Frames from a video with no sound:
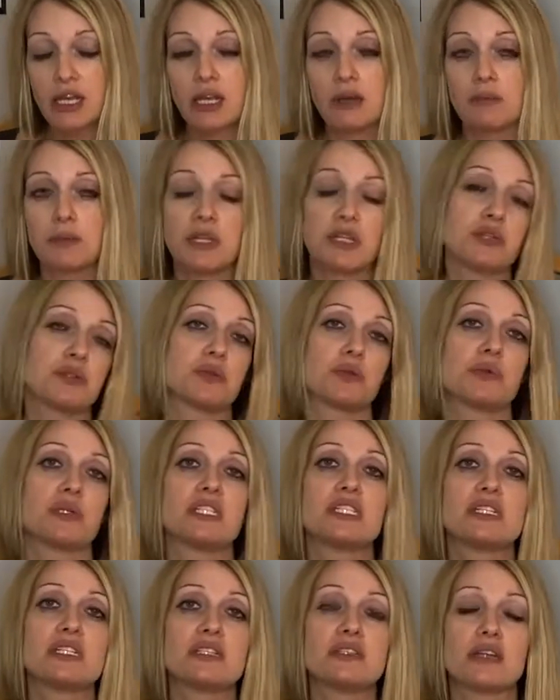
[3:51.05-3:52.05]
but there's a
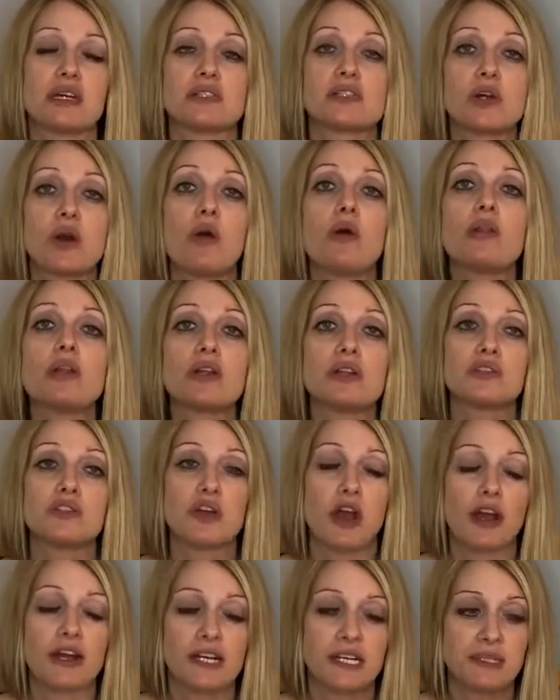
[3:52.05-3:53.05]
reason it does go a little
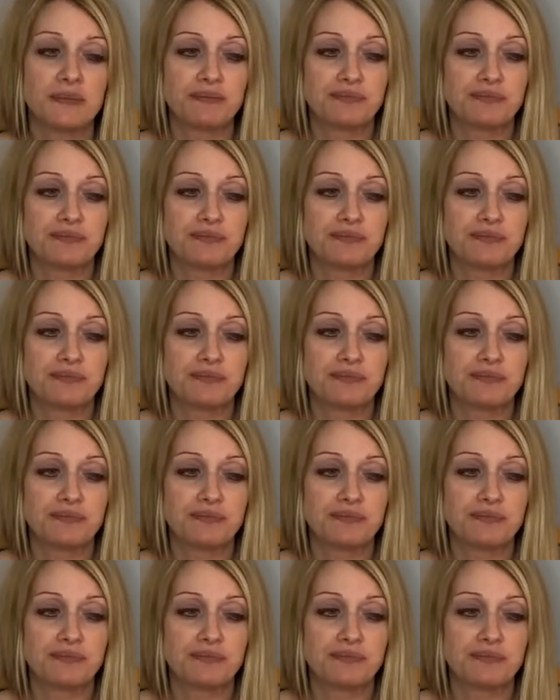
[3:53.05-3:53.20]
dark.